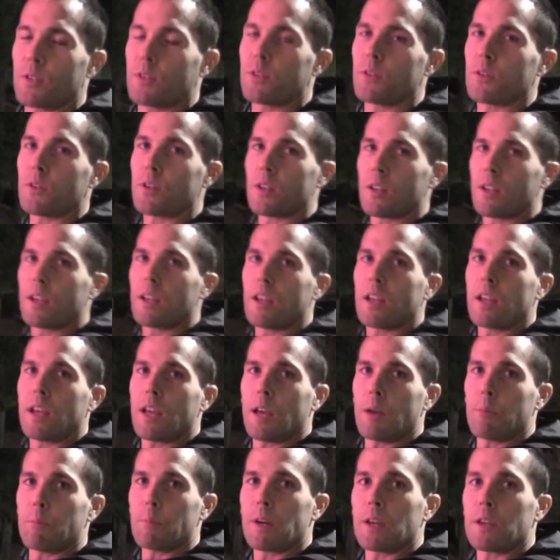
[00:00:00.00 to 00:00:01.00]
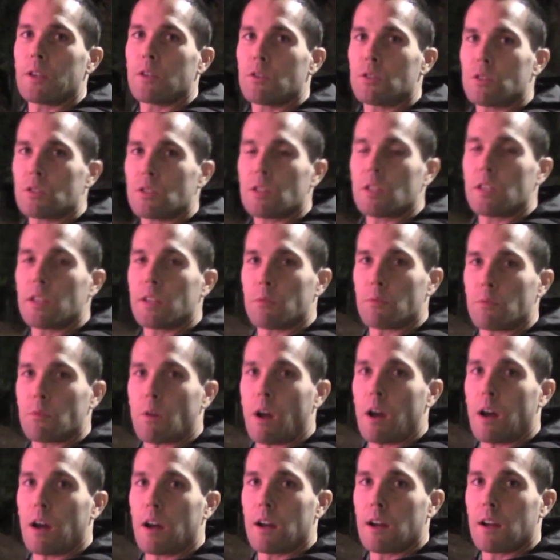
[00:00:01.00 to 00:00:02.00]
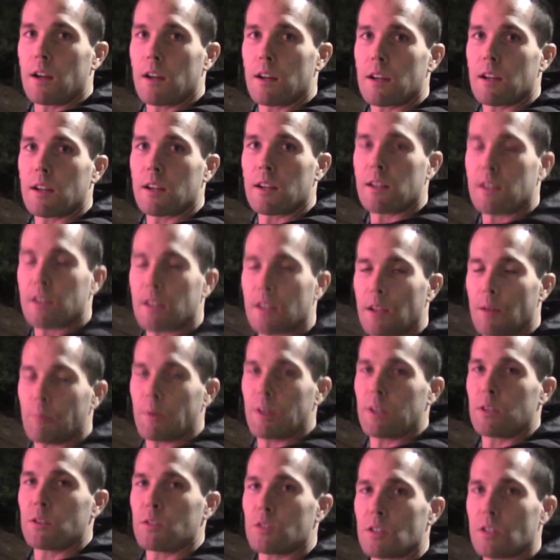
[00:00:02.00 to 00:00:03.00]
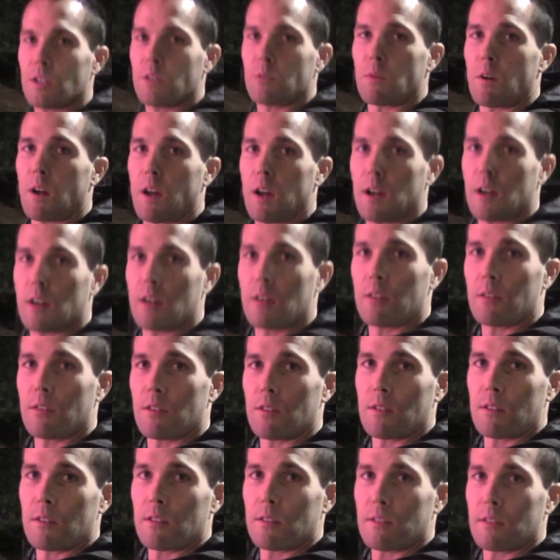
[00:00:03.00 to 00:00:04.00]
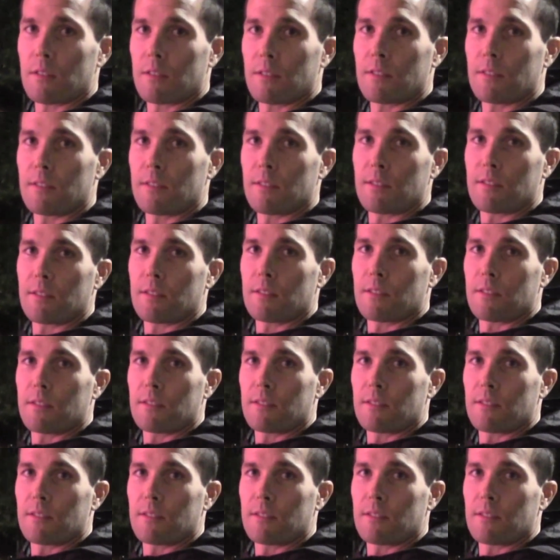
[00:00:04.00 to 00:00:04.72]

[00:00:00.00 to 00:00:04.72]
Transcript: Travis, you're not you're not God. Wrong? You don't know everything. Am I usually wrong? Listen to you.